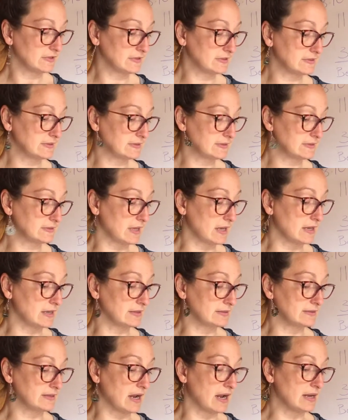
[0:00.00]

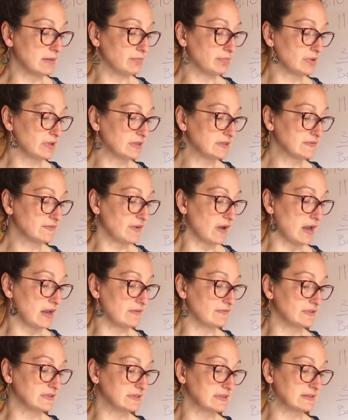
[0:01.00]
says 9 plus 5
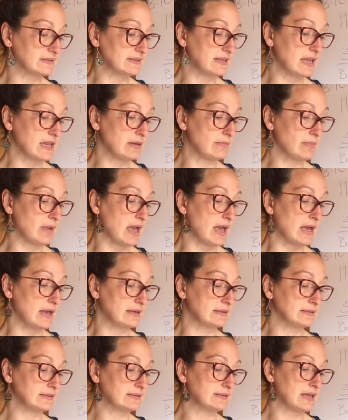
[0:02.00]
is the same
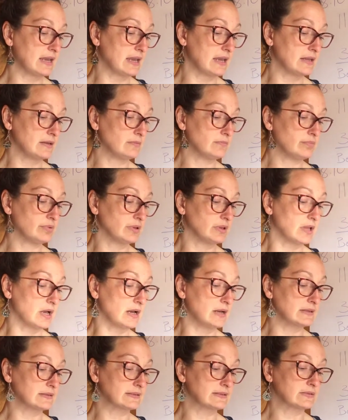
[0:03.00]
as 10
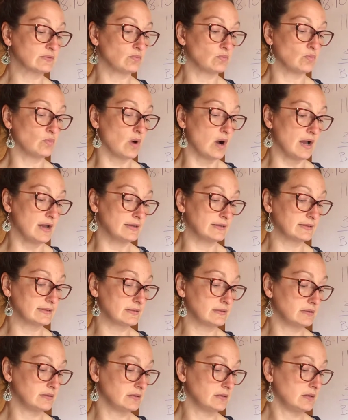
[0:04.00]
plus what?
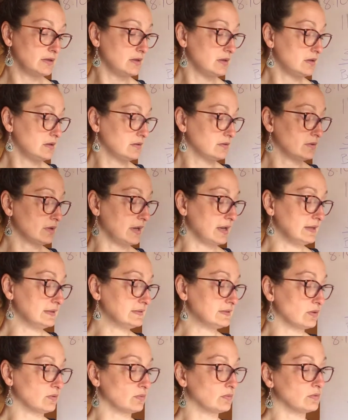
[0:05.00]
Okay,
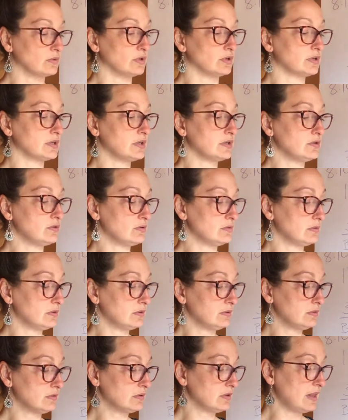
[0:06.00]
so look at your
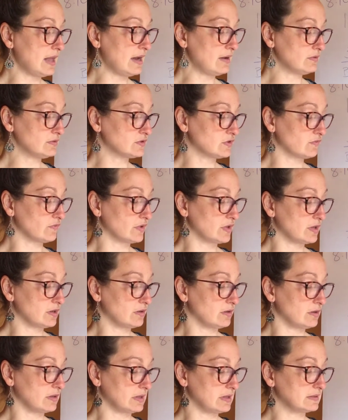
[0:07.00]
little clouds over here,
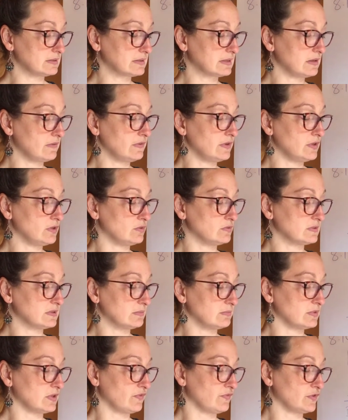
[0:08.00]
and it's giving you some
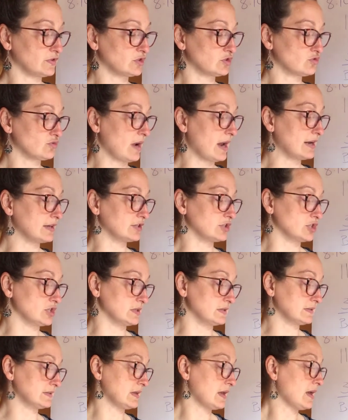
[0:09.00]
different
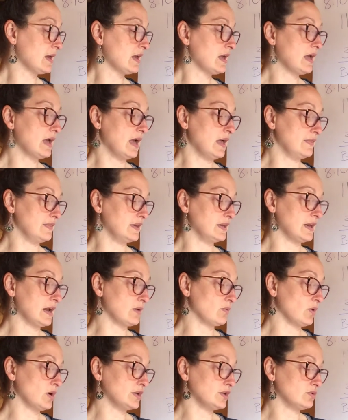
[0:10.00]
strategies. And then I
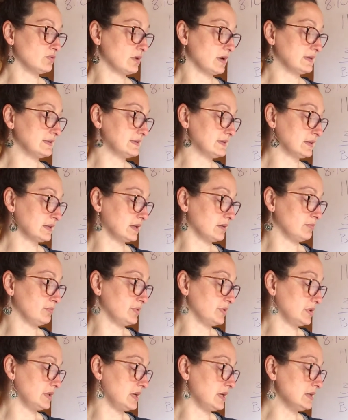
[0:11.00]
want you guys to
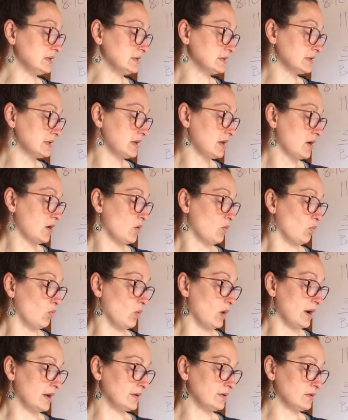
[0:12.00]
complete
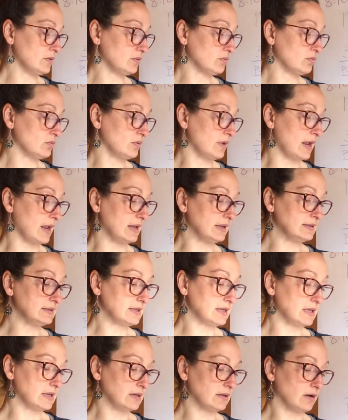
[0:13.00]
1 through
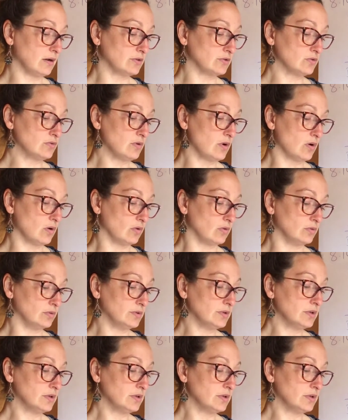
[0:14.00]
18 on your own.